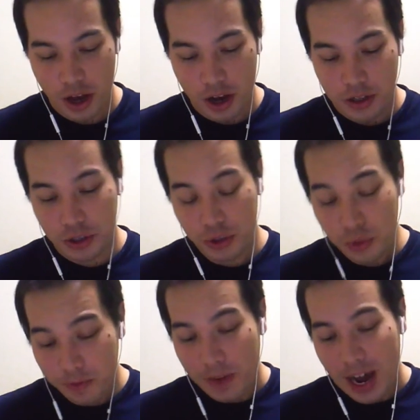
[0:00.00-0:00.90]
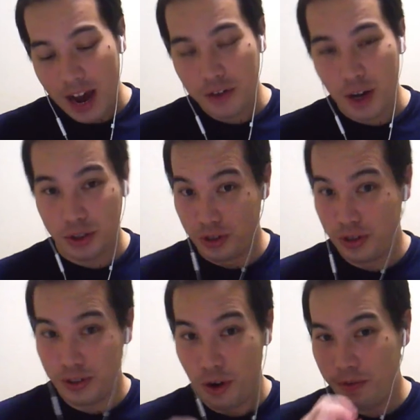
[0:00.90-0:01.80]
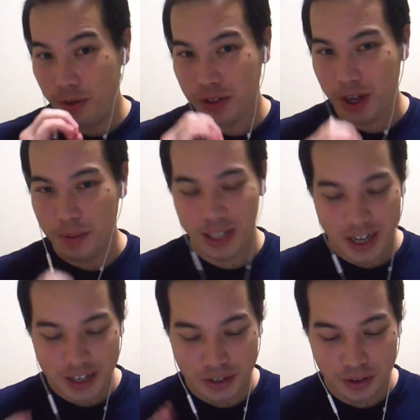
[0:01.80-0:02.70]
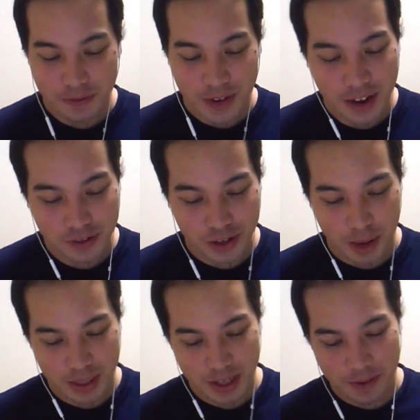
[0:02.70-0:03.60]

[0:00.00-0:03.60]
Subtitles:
2 5 drops, no 4 drops, 2 5 drops,